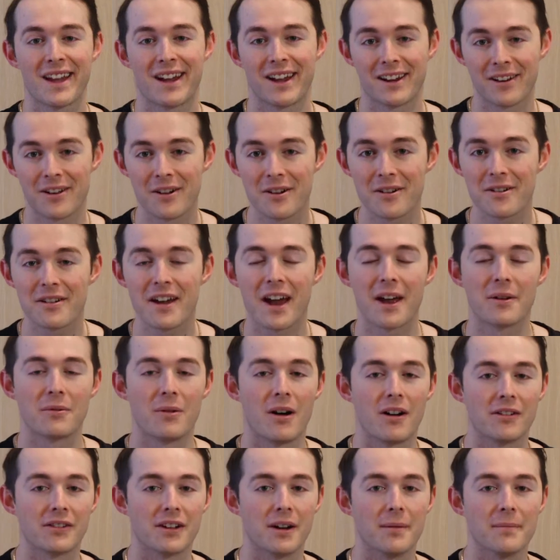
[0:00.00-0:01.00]
Hello and
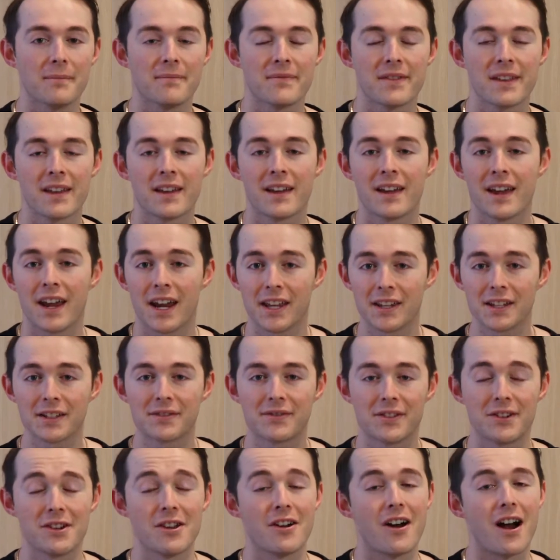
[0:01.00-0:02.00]
welcome. In this
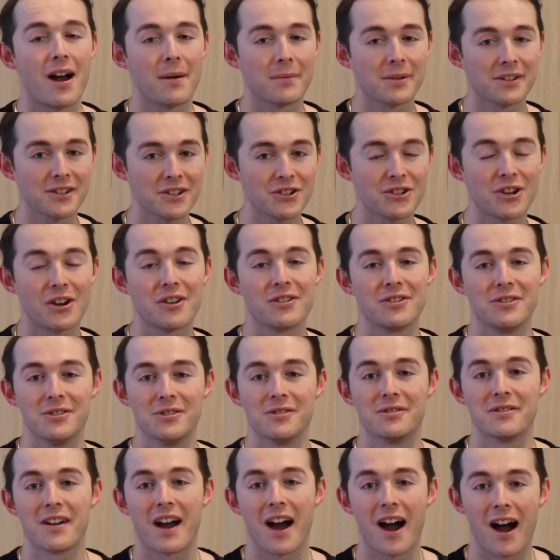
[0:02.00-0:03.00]
video, I'm going to show
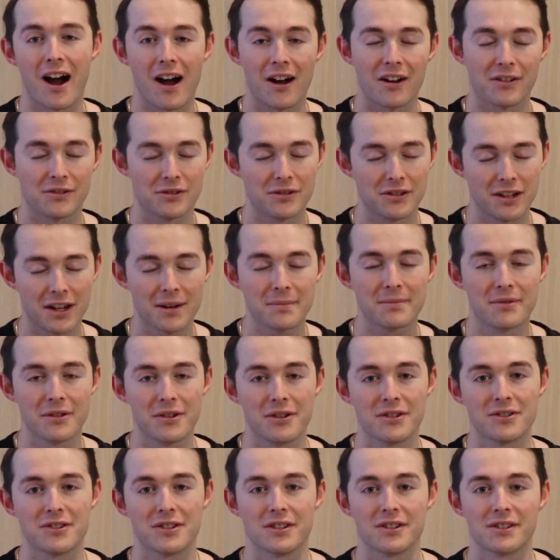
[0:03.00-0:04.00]
you how you can
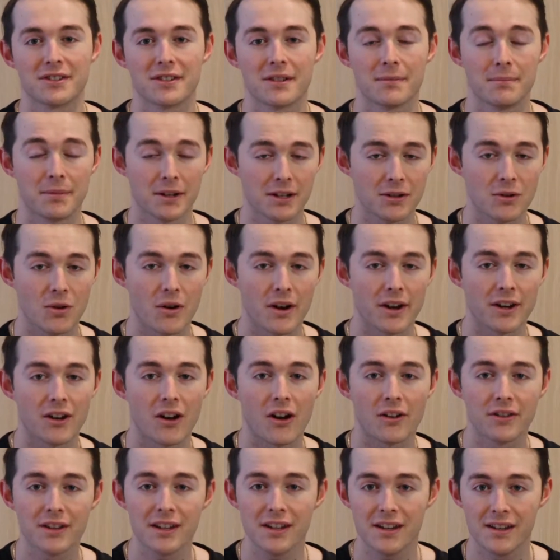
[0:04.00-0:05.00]
purchase Bitcoin
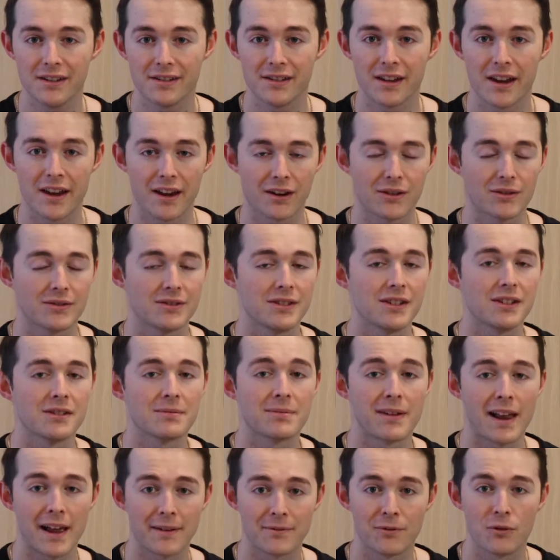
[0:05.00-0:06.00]
on the
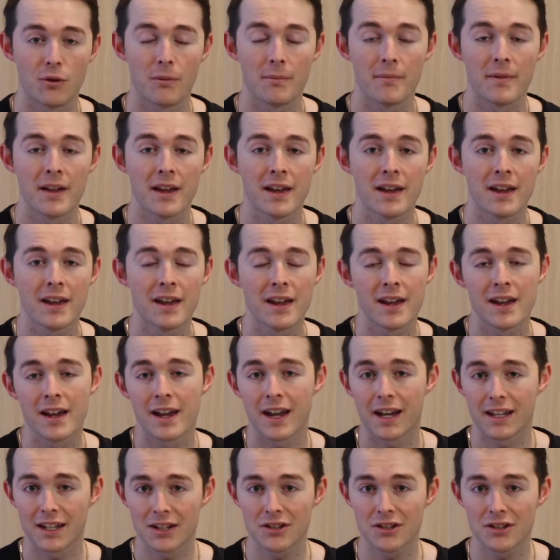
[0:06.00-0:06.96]
EasyEquities platform. In